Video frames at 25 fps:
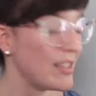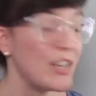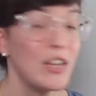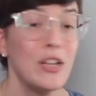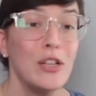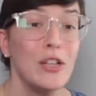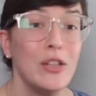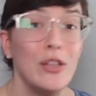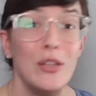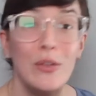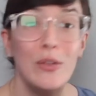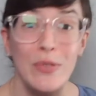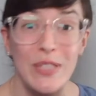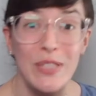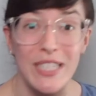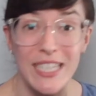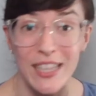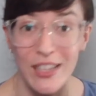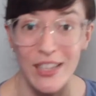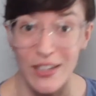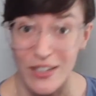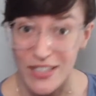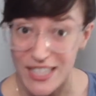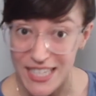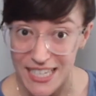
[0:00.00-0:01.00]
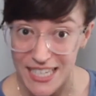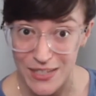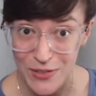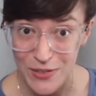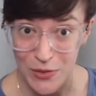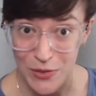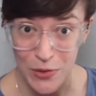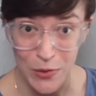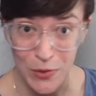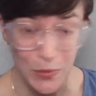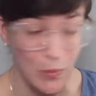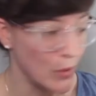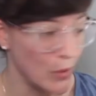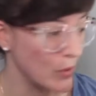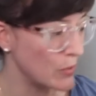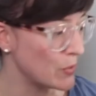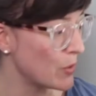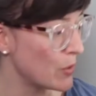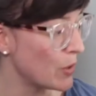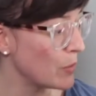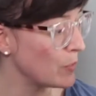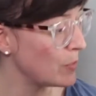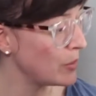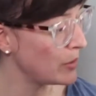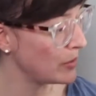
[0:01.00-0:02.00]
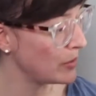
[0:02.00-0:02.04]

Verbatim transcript: Lucy looks into the wardrobe.